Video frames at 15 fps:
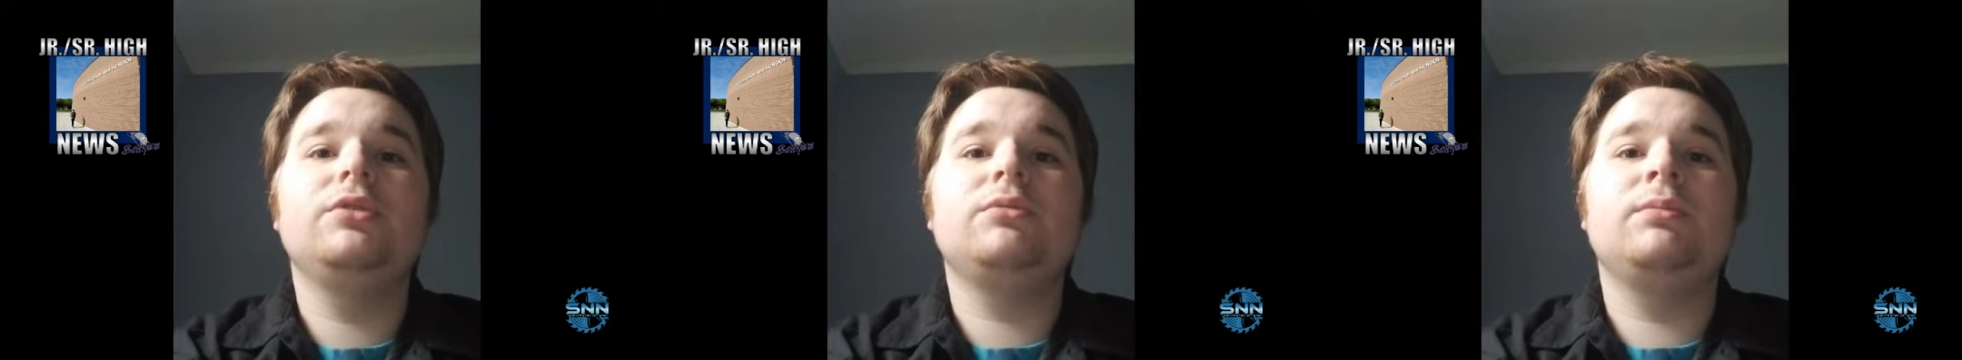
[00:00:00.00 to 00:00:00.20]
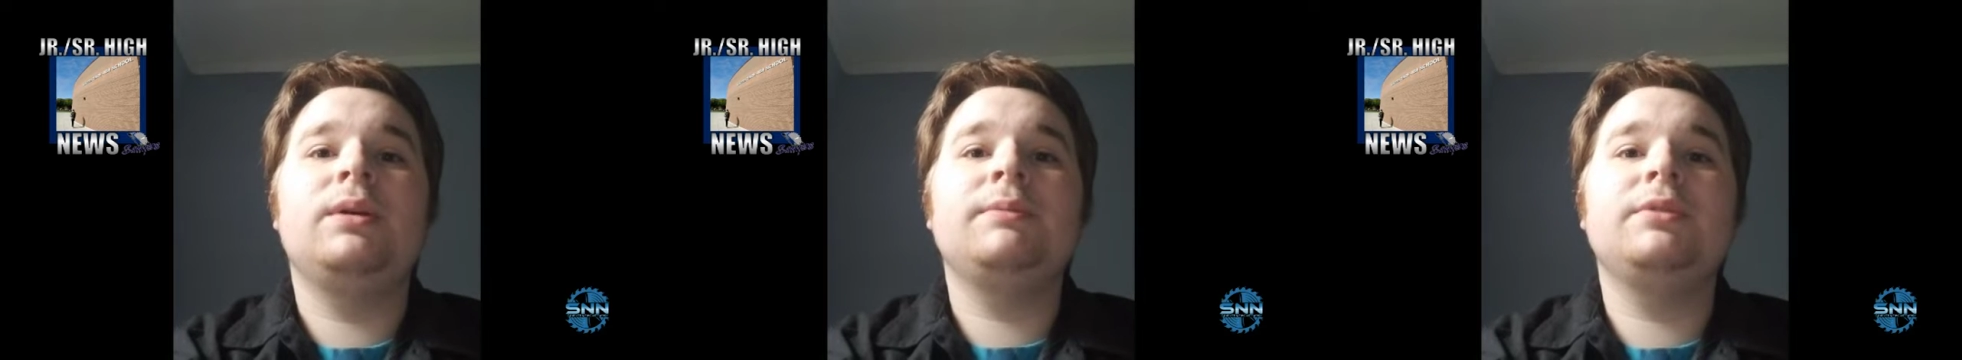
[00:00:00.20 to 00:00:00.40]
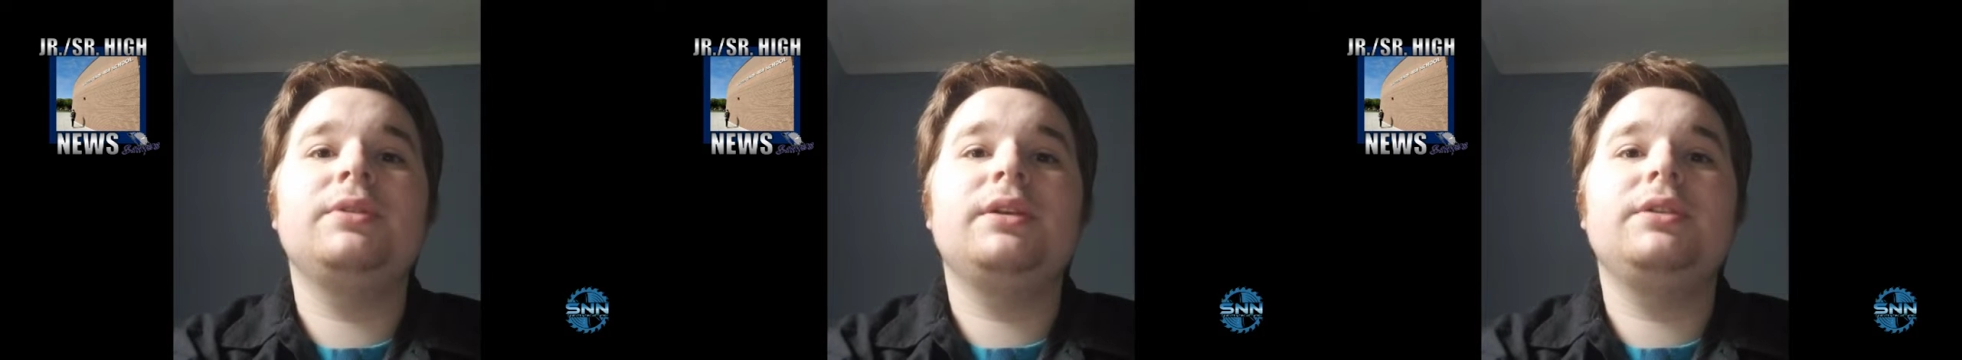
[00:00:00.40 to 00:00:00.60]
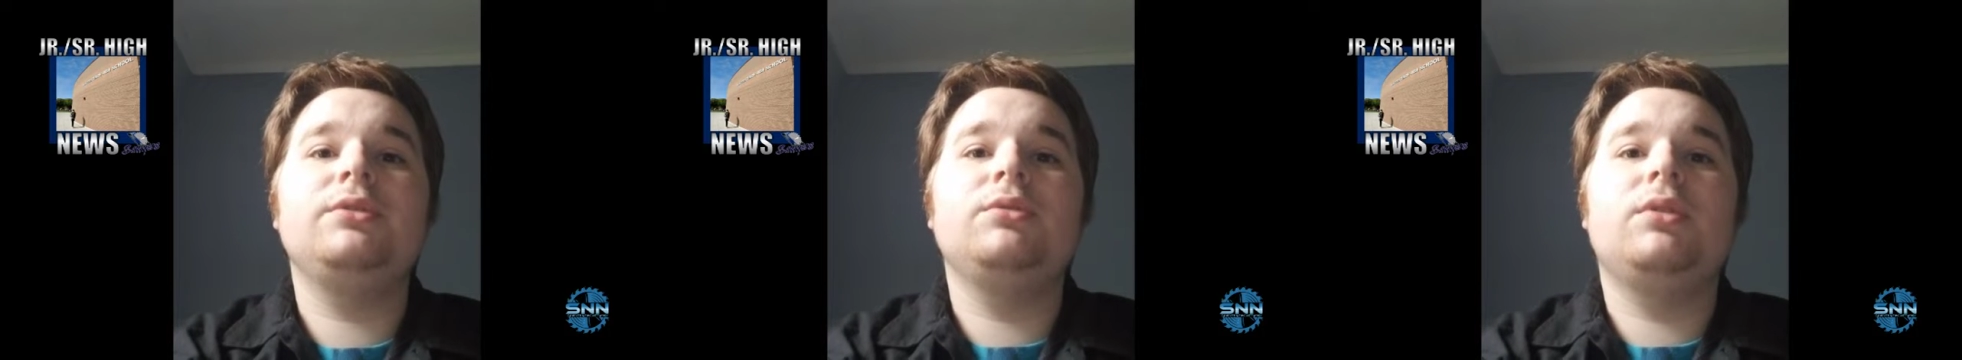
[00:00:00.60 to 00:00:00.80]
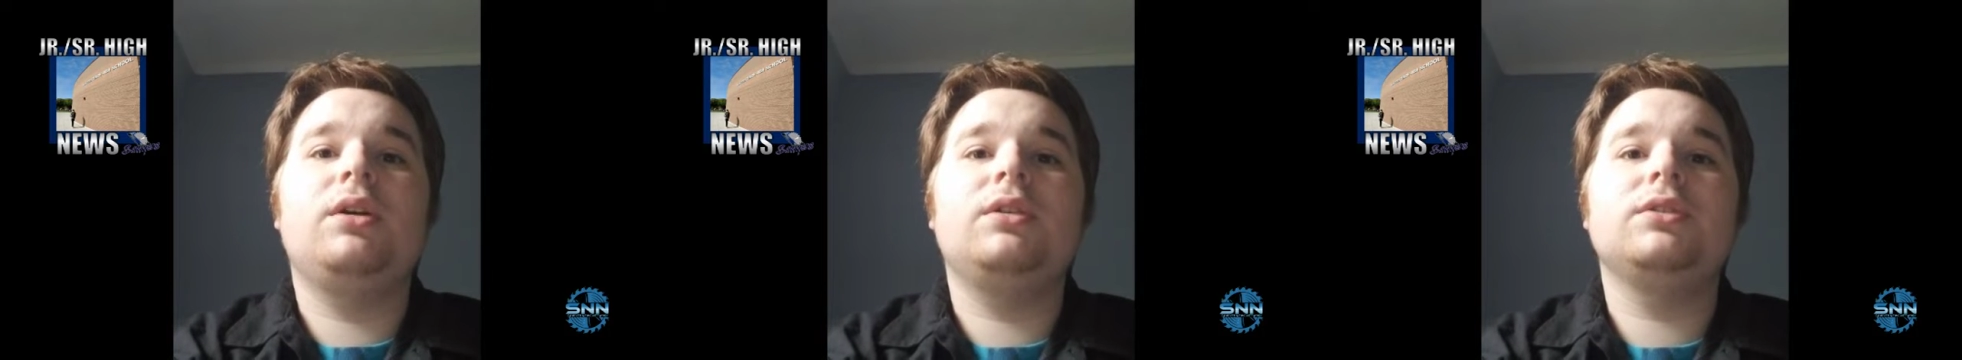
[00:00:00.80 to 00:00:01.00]
remember that
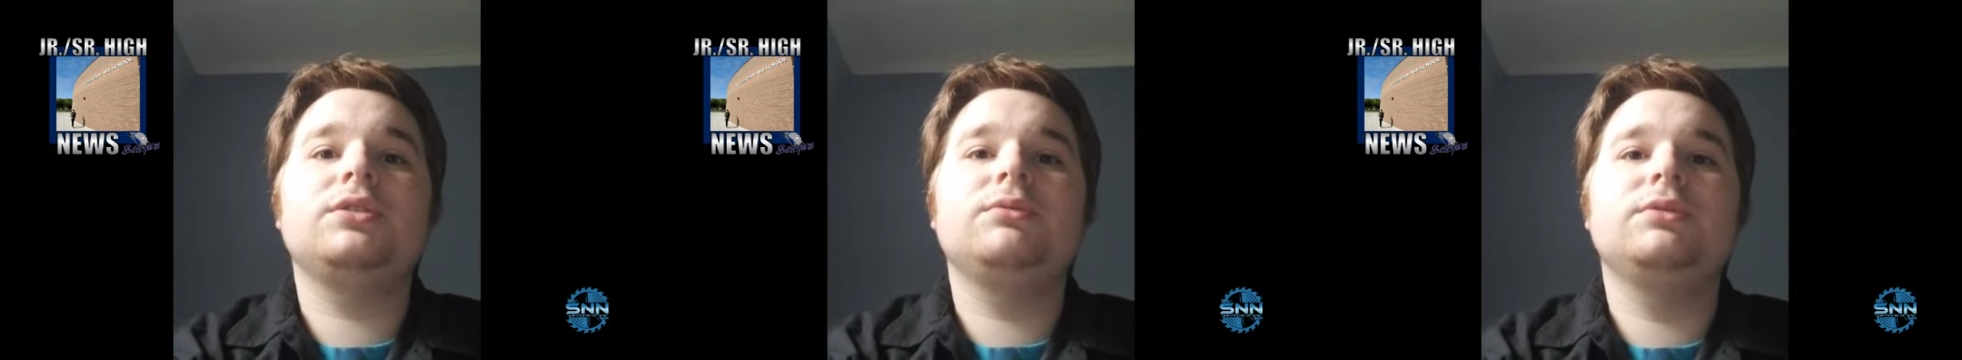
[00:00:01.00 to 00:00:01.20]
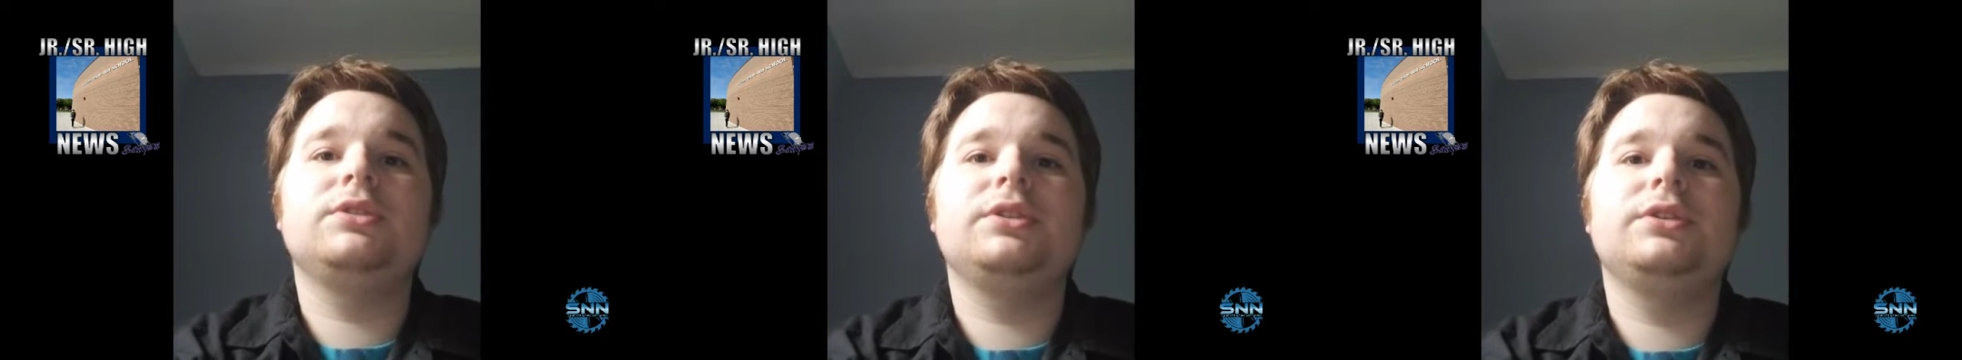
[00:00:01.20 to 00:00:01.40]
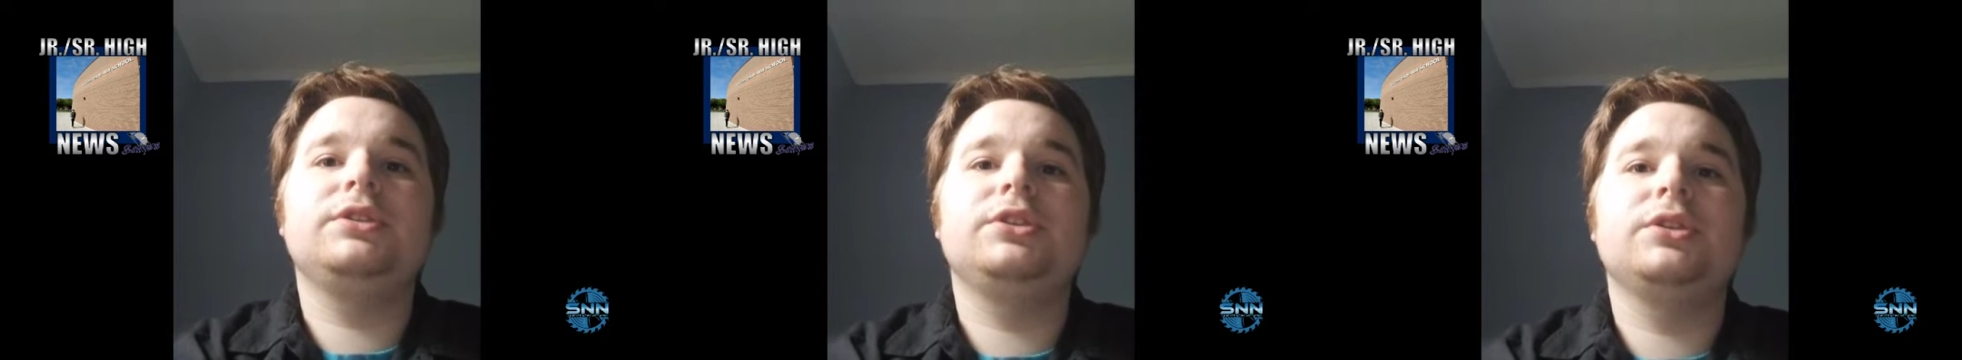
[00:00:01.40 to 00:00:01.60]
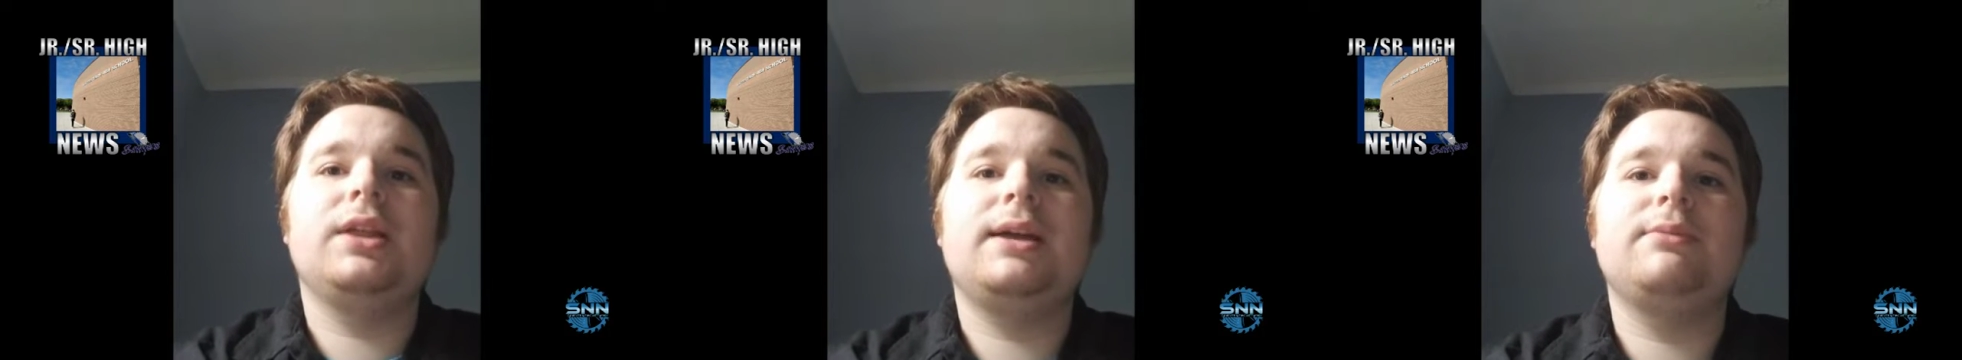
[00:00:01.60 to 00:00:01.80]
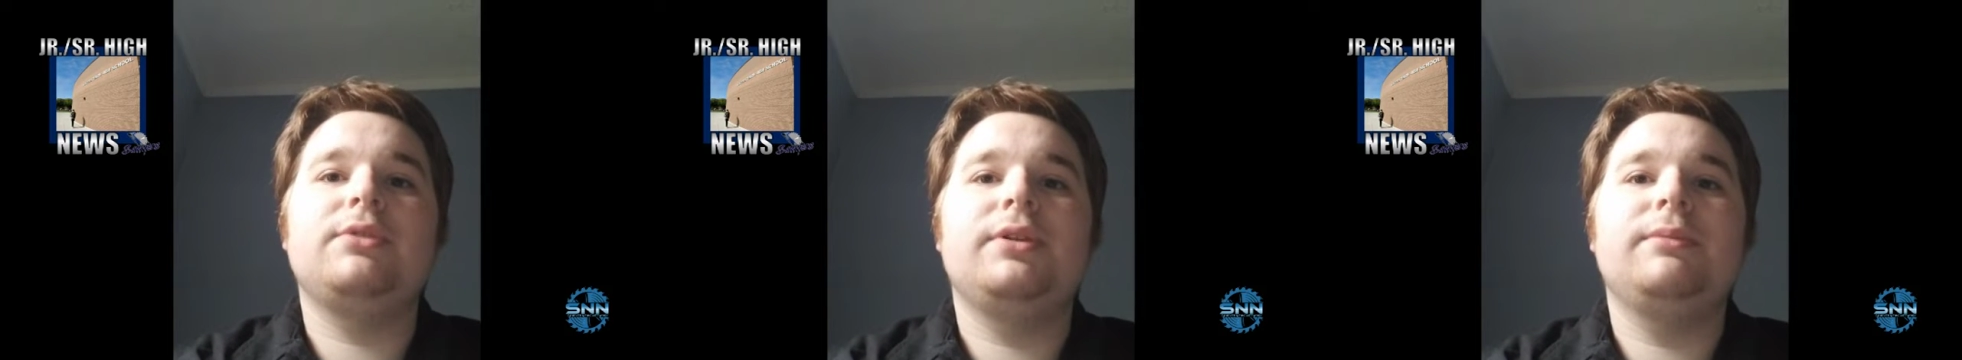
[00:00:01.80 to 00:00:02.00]
you will also return your
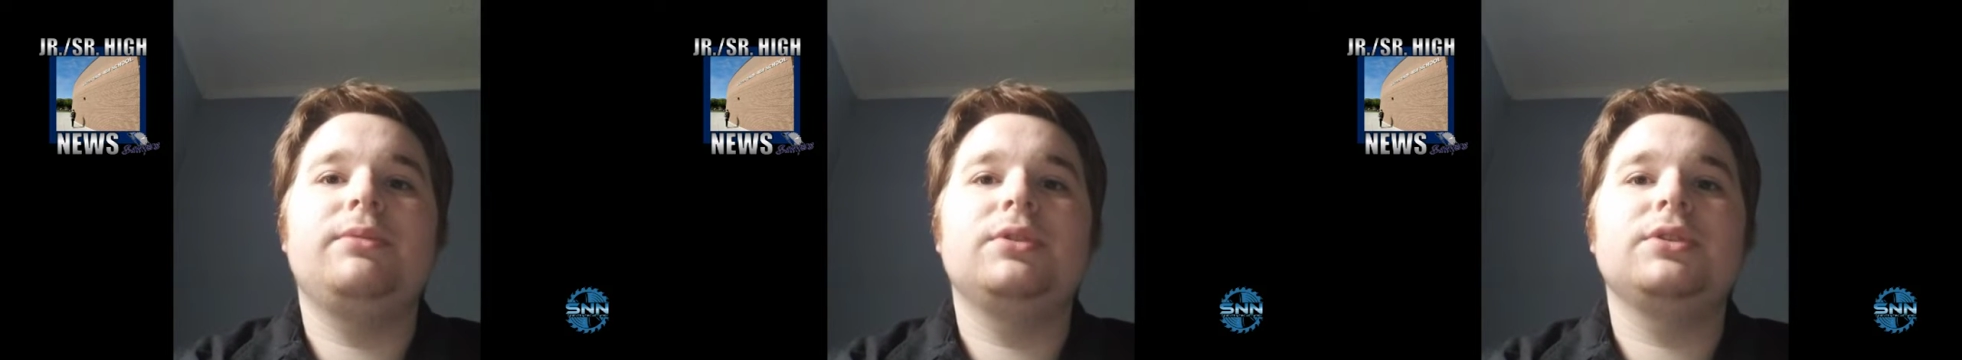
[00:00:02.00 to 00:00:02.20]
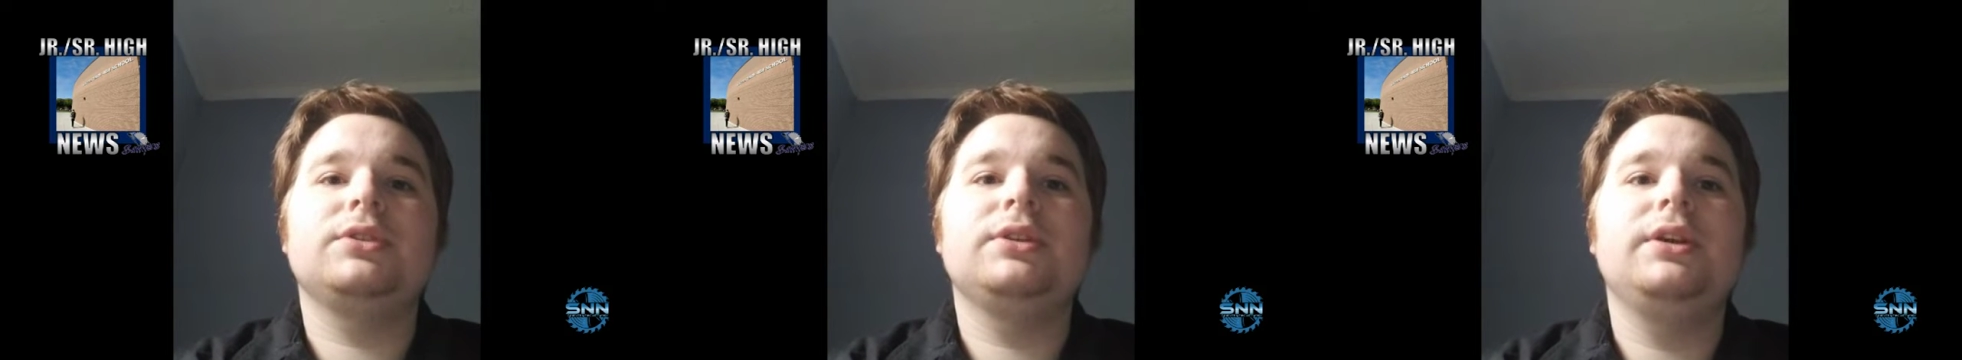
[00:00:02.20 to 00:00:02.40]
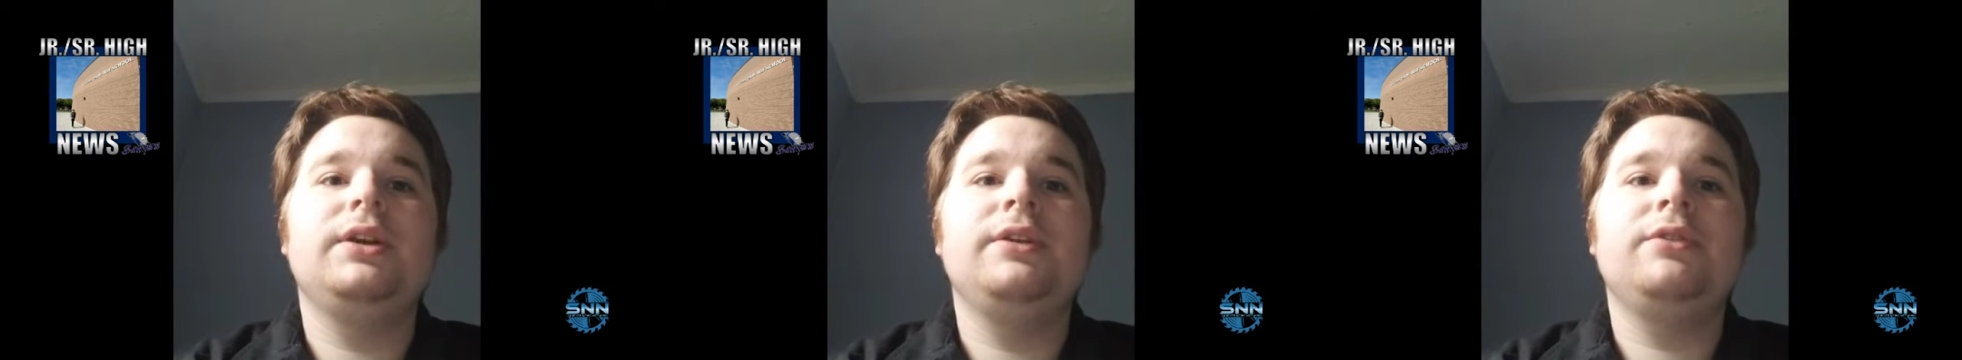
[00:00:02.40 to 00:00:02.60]
library books.